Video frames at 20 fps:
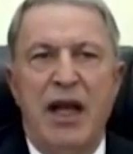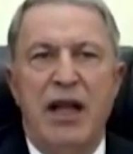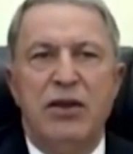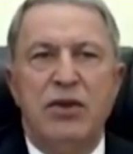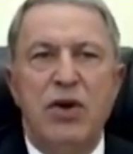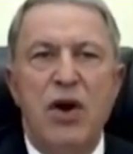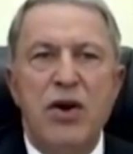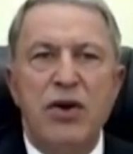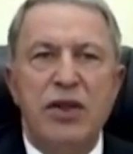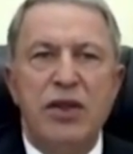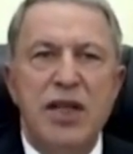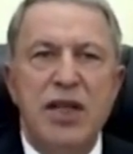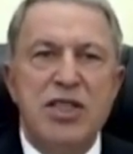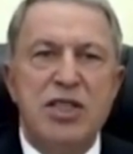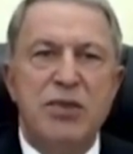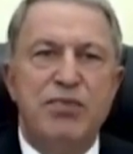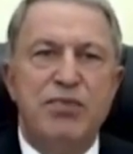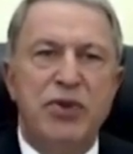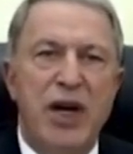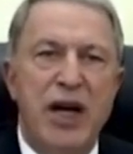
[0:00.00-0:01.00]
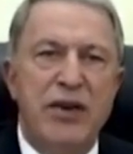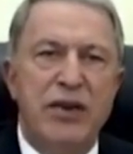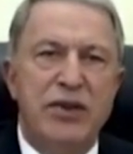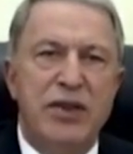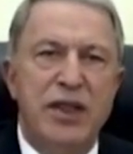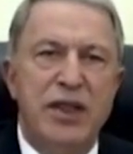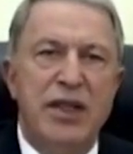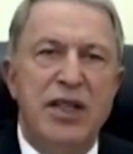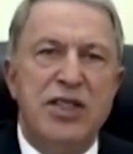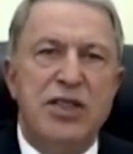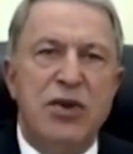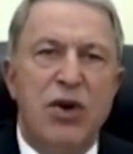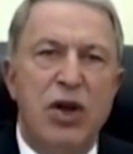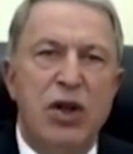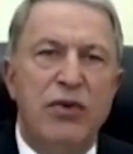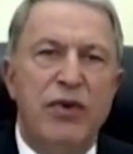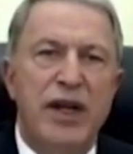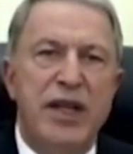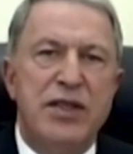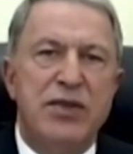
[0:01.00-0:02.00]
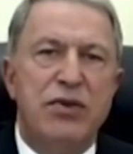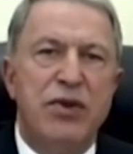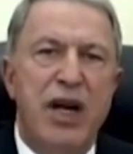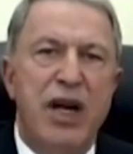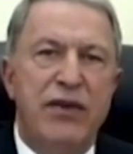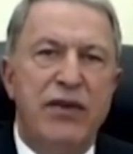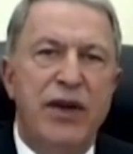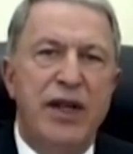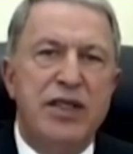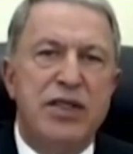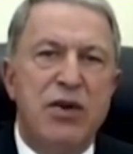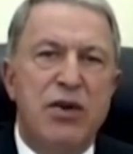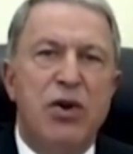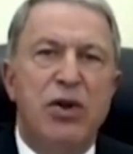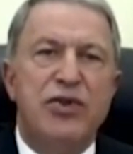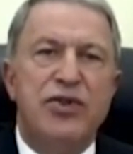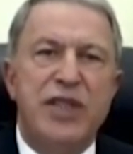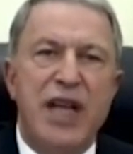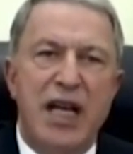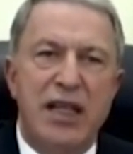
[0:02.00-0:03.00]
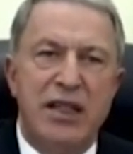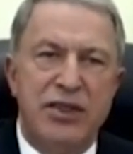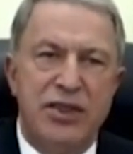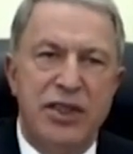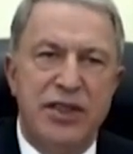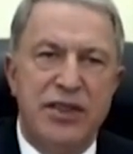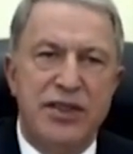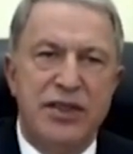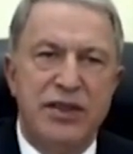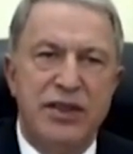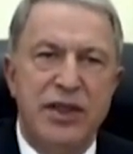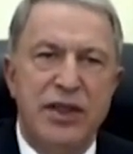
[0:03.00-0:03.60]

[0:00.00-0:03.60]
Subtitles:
Turkey's priority is always to address all challenges,